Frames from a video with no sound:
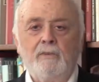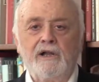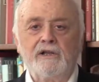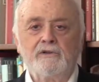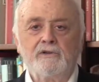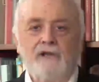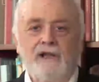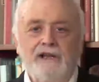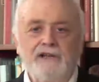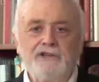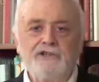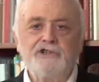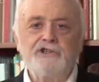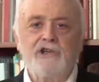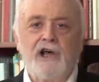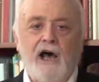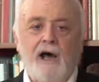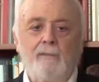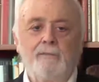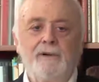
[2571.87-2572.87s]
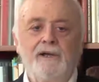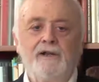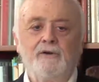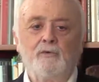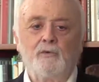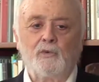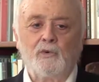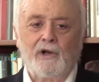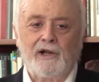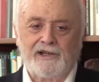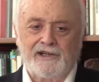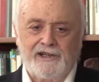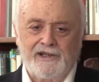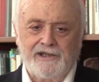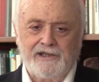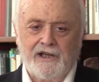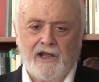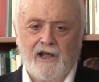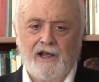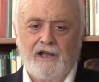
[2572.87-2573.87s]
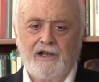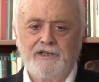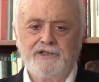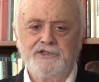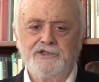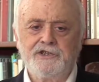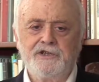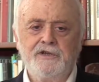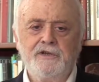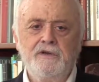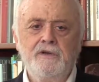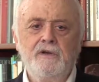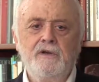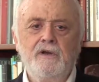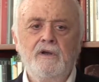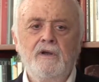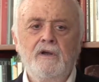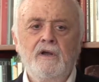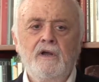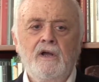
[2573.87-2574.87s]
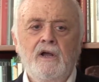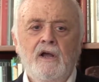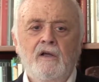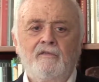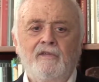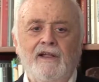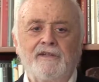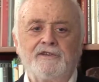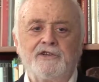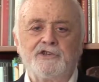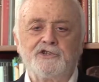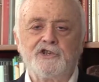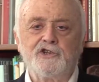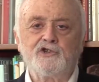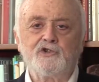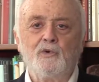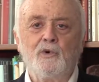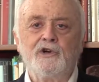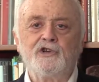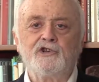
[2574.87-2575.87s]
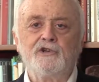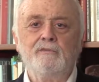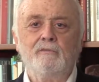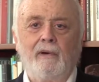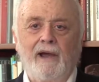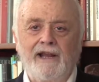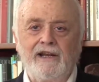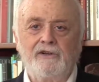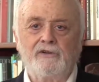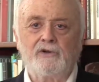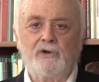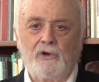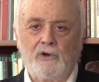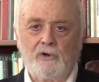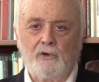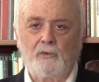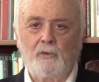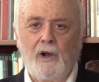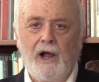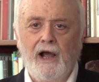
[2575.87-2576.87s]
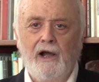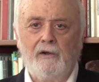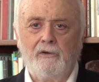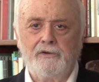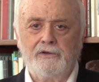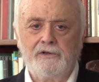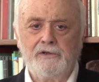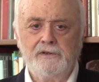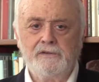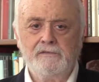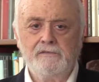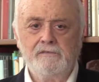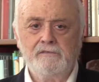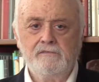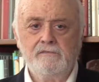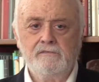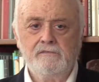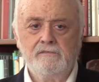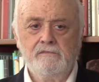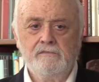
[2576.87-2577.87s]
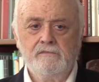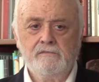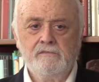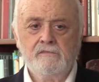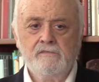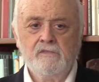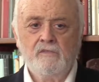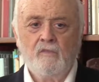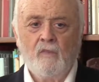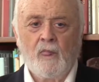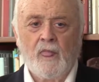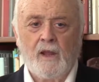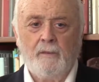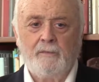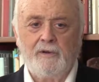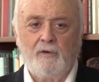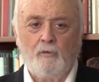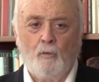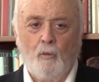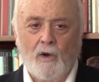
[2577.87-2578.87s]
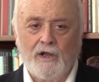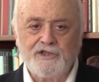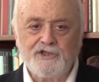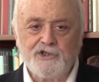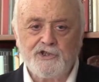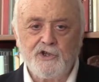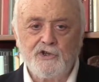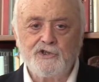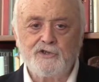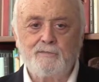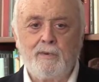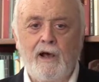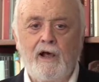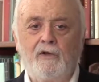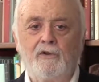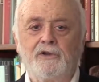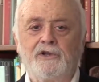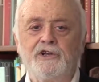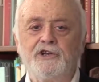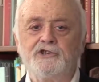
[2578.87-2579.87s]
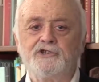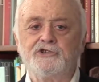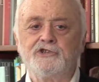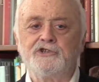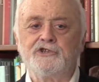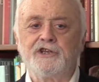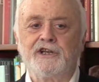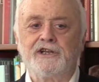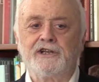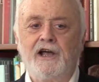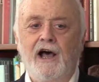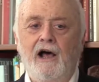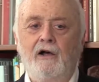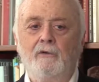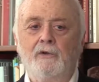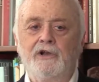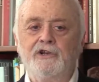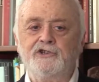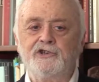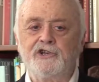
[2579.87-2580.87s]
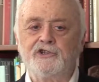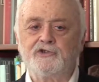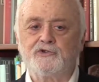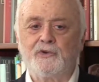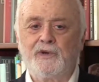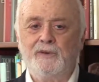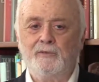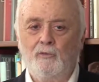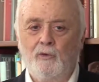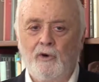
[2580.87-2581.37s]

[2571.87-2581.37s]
But let us stop and recognize that the situation might turn around. I mean, once those politicians acknowledge extreme